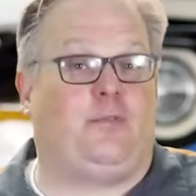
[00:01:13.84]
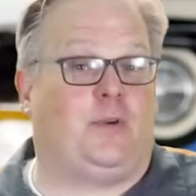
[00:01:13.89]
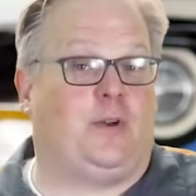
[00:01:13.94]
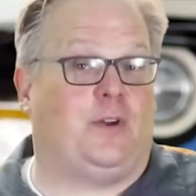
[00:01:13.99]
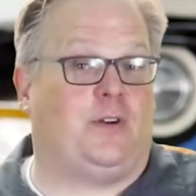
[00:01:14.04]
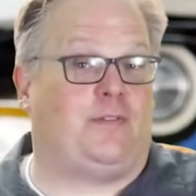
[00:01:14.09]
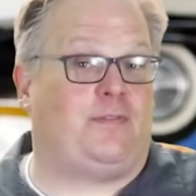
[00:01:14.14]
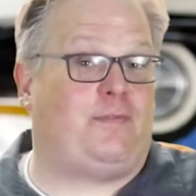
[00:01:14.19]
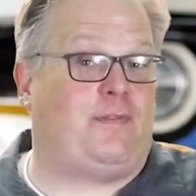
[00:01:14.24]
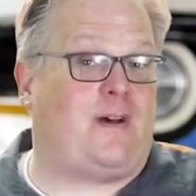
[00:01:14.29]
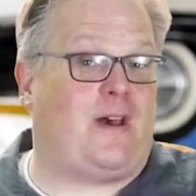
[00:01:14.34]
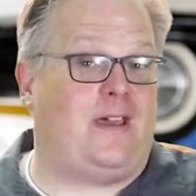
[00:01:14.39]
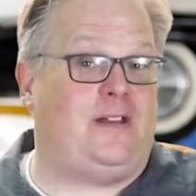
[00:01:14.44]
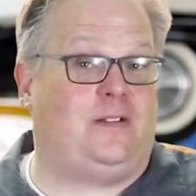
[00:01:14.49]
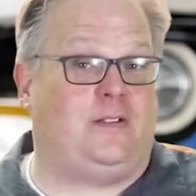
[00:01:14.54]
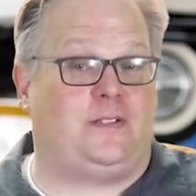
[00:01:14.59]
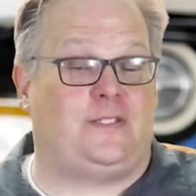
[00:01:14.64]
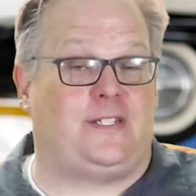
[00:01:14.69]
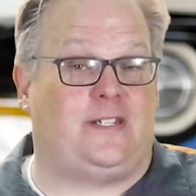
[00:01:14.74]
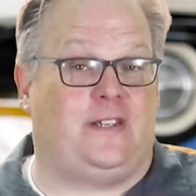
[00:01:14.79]
for your
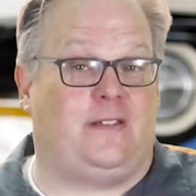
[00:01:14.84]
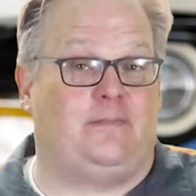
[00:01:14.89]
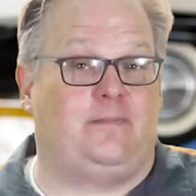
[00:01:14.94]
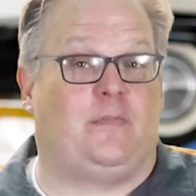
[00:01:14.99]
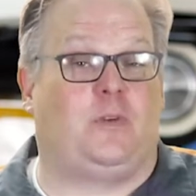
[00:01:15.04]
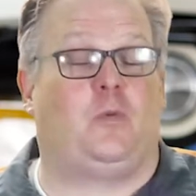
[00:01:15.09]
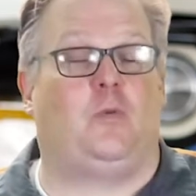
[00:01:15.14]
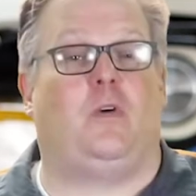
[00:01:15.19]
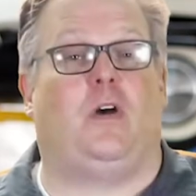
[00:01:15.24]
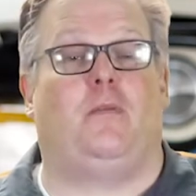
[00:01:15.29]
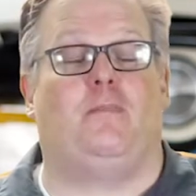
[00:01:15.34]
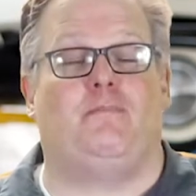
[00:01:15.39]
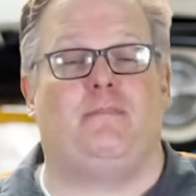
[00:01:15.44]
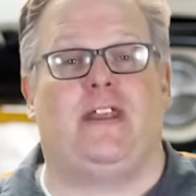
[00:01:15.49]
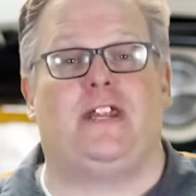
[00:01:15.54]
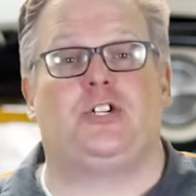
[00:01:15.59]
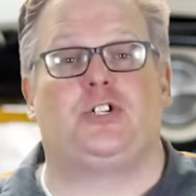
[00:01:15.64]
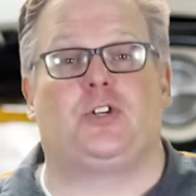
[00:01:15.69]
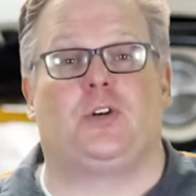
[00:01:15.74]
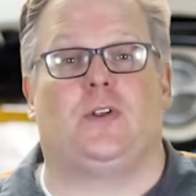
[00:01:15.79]
final tip, well,
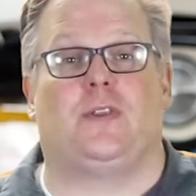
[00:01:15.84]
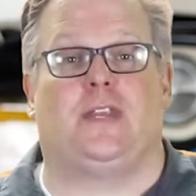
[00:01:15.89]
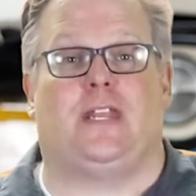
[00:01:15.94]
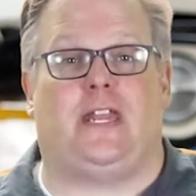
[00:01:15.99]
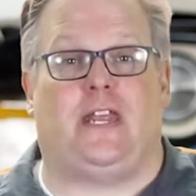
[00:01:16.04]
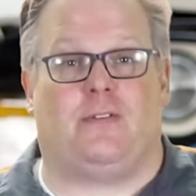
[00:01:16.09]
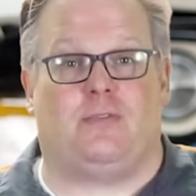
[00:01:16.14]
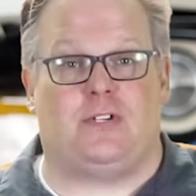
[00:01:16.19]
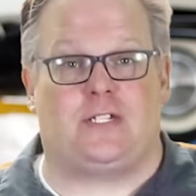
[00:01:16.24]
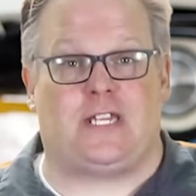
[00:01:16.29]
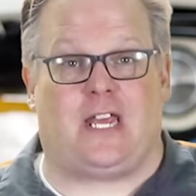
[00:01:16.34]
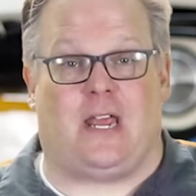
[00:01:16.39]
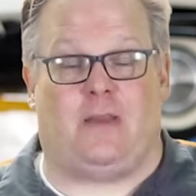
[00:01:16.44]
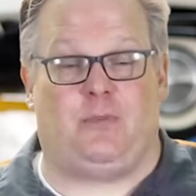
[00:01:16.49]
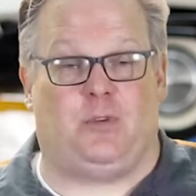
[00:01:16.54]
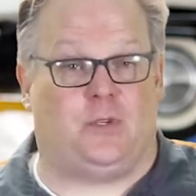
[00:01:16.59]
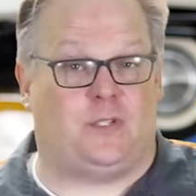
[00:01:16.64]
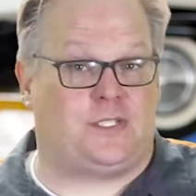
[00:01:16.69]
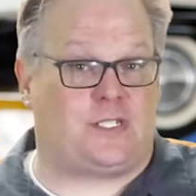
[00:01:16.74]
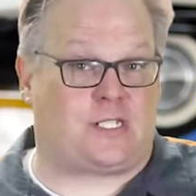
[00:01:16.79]
make sure that every time
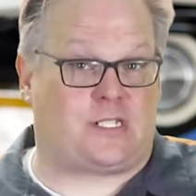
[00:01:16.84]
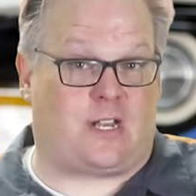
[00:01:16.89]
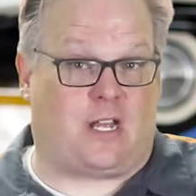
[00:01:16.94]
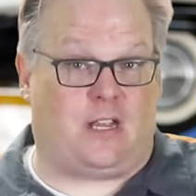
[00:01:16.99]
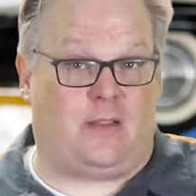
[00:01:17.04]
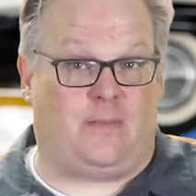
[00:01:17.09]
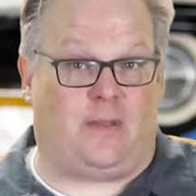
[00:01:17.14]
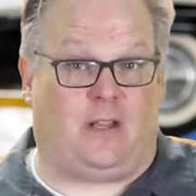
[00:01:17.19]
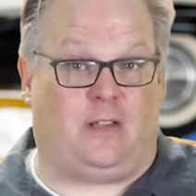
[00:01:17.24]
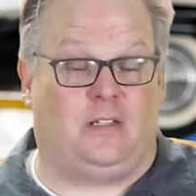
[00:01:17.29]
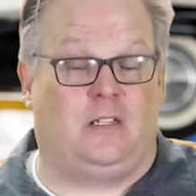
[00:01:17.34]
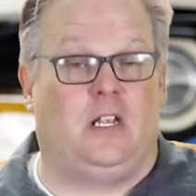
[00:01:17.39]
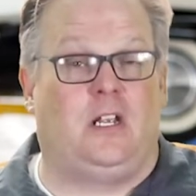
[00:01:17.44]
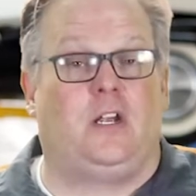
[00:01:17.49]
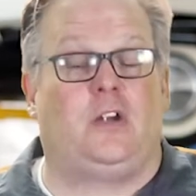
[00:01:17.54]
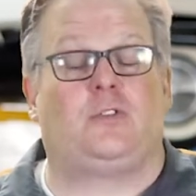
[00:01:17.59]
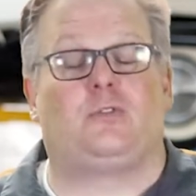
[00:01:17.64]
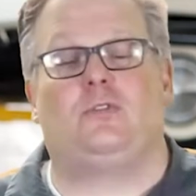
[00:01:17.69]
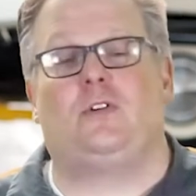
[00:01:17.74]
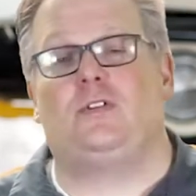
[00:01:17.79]
you install a belt,
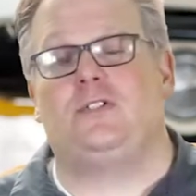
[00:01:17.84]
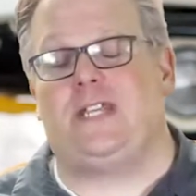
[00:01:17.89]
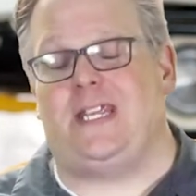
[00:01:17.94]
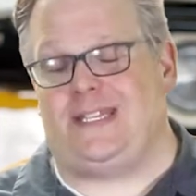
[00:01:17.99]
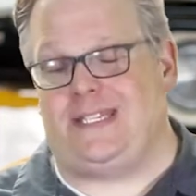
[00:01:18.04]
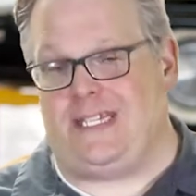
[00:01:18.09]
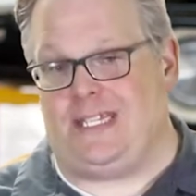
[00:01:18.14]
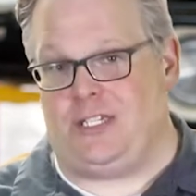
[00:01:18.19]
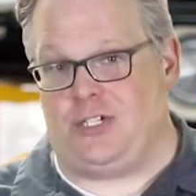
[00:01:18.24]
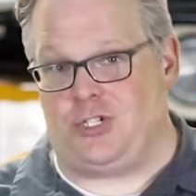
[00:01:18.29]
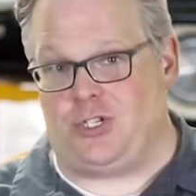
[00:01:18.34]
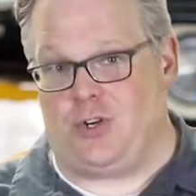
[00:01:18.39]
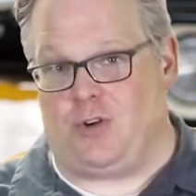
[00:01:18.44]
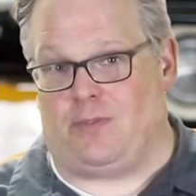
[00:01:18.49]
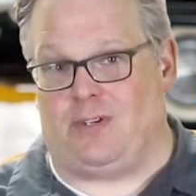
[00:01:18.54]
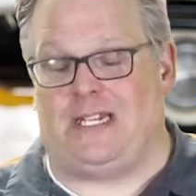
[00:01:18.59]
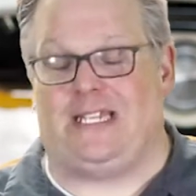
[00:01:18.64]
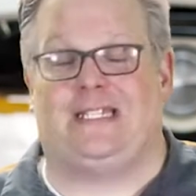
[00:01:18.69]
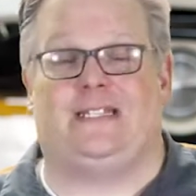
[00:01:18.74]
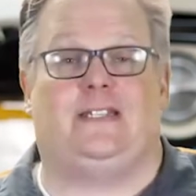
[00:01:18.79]
rotate the engine
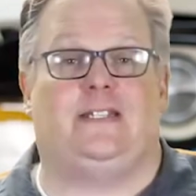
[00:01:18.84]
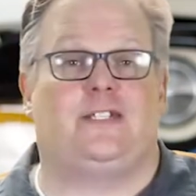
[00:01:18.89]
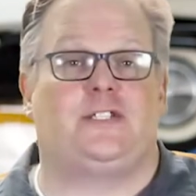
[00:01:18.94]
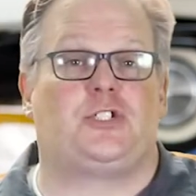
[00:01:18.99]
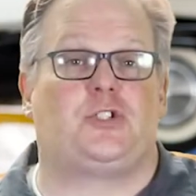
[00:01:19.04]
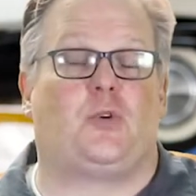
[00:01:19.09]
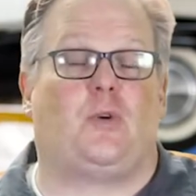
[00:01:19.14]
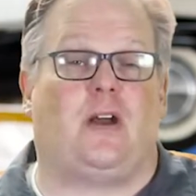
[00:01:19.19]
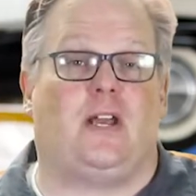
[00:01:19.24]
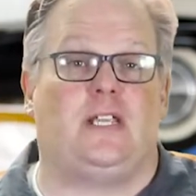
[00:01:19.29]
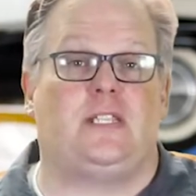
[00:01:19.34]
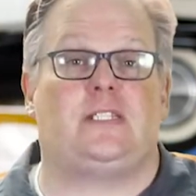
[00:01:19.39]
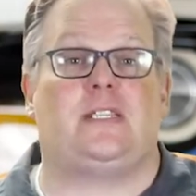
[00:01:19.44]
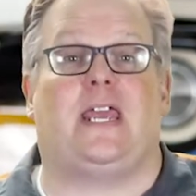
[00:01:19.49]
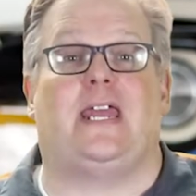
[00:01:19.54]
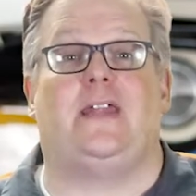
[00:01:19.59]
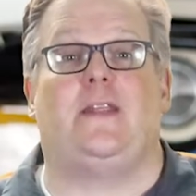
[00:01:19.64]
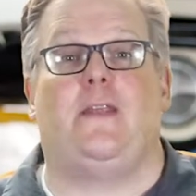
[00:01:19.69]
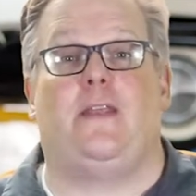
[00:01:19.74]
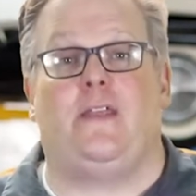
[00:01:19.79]
over at least twice
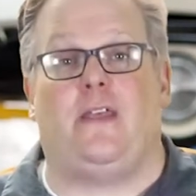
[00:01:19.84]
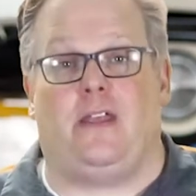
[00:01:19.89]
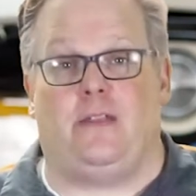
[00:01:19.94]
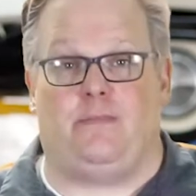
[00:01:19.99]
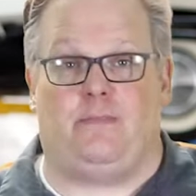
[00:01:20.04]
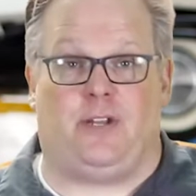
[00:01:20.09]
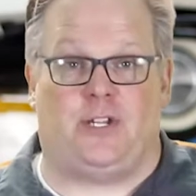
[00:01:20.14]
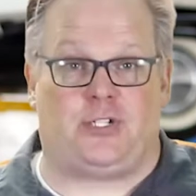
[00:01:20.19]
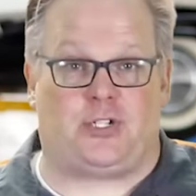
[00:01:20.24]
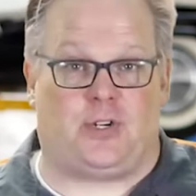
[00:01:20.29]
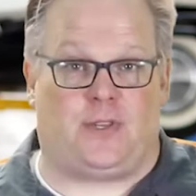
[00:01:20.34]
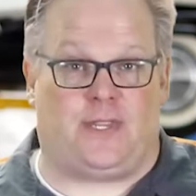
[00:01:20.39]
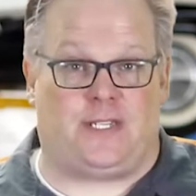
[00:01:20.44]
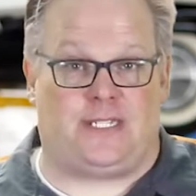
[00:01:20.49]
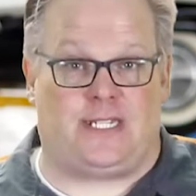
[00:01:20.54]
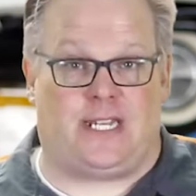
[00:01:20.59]
and then measure the